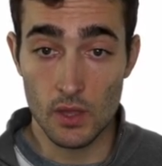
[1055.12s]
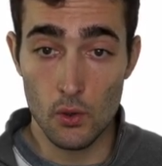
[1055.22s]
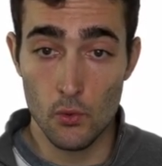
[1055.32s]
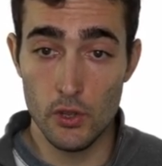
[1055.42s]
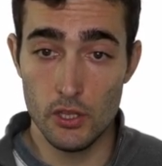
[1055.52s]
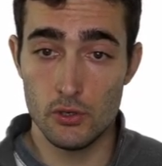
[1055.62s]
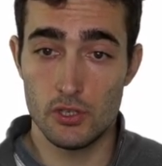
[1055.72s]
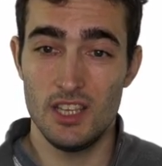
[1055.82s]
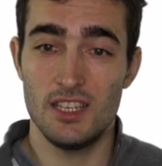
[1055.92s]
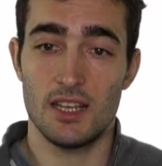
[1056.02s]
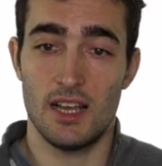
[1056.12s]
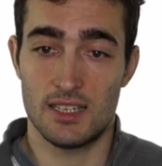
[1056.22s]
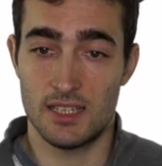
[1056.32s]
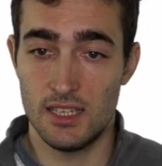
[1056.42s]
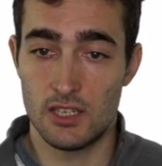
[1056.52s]
we use this
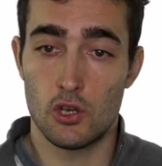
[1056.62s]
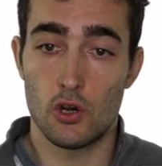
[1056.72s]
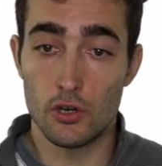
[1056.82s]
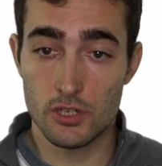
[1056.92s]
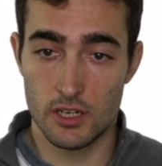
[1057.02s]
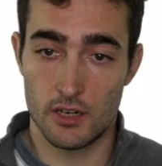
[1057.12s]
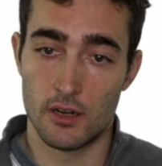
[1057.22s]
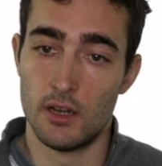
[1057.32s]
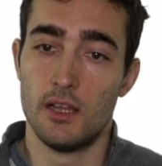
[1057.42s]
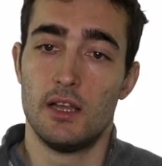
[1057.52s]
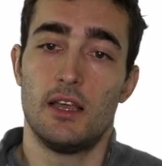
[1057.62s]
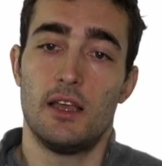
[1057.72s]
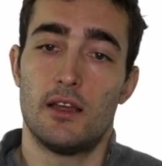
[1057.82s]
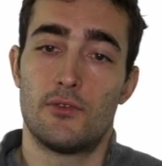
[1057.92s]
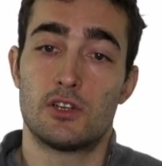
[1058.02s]
as this coarser
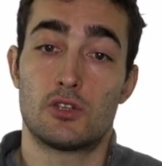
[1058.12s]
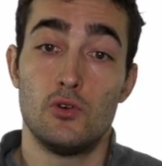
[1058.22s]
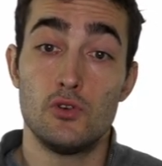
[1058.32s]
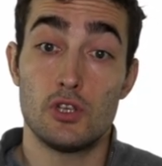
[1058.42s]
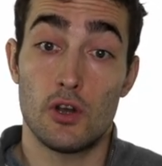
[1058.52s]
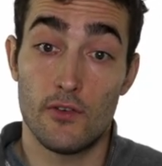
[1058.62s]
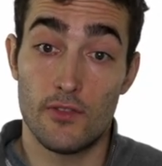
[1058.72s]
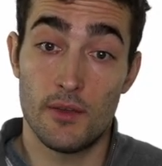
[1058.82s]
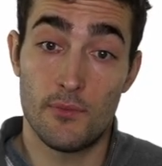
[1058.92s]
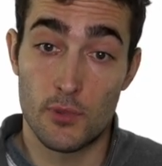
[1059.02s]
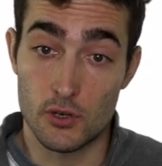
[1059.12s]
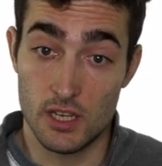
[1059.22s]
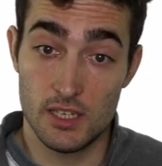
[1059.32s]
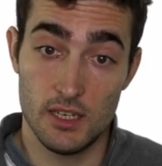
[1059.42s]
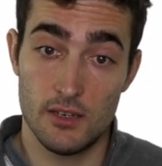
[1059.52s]
resolution of the
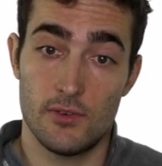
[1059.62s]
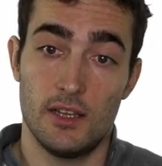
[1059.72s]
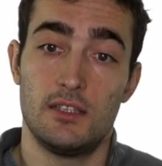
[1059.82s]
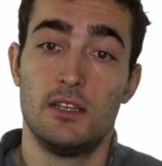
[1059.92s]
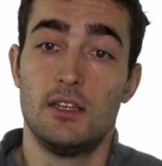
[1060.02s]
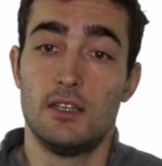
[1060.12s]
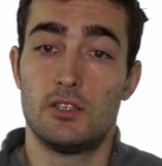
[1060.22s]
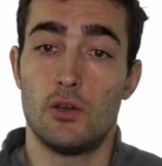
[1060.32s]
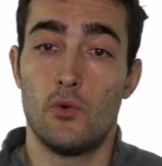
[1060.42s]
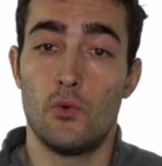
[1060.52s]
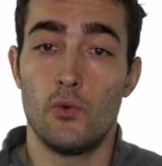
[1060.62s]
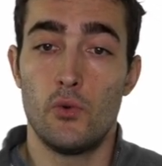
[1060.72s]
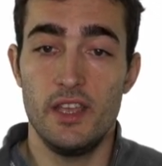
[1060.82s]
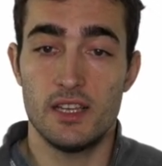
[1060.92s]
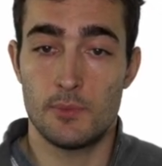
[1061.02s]
processing, right? So
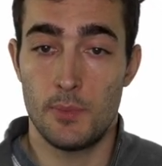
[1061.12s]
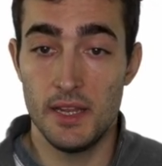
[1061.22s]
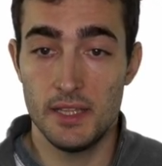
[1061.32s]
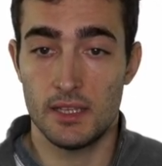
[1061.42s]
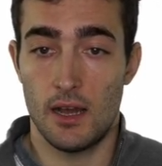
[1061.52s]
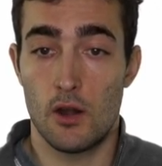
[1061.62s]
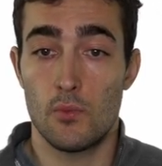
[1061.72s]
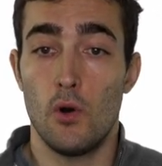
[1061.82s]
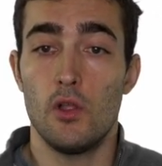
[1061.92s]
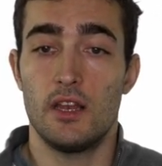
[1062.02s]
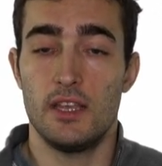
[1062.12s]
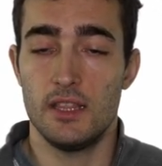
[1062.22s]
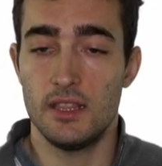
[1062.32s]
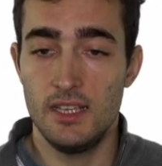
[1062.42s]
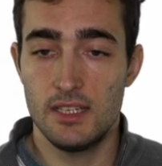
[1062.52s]
we split our model
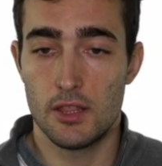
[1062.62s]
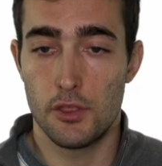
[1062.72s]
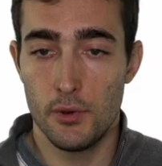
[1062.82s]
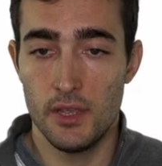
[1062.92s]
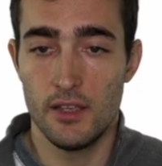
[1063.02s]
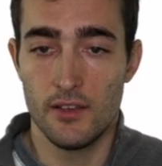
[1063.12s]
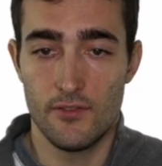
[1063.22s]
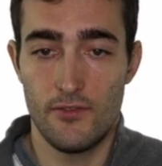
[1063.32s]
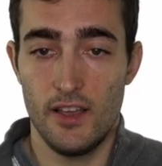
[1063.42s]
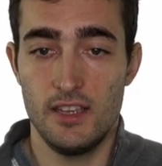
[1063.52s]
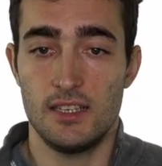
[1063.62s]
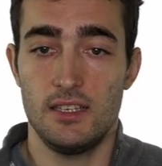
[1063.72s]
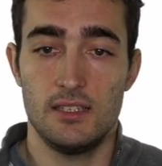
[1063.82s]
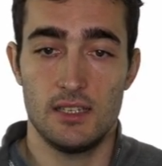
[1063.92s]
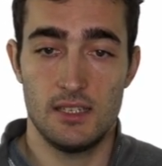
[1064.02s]
in these three
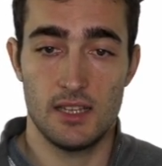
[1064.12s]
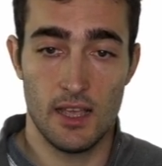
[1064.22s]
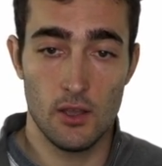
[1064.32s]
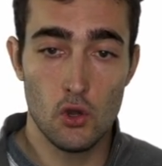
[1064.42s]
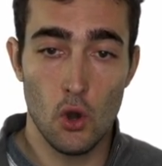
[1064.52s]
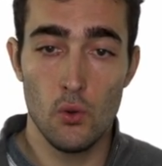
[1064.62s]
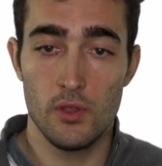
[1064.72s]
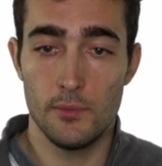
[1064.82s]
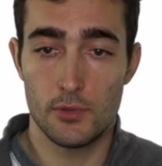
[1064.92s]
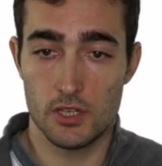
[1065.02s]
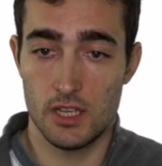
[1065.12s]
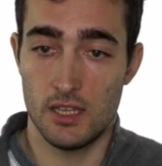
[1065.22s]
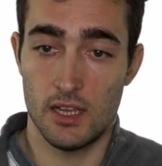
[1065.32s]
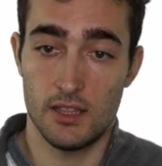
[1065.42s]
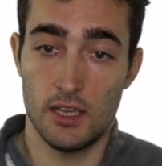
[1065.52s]
phases, this encoding,
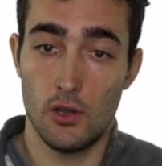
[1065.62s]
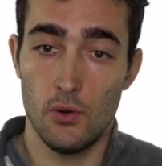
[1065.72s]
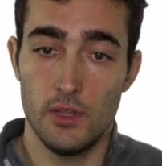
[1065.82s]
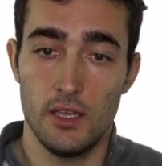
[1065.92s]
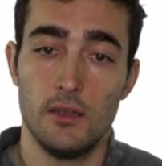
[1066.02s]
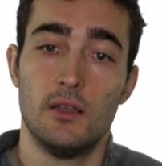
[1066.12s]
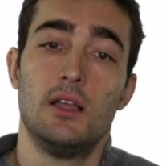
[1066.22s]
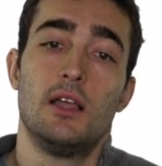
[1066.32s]
processing, and decoding.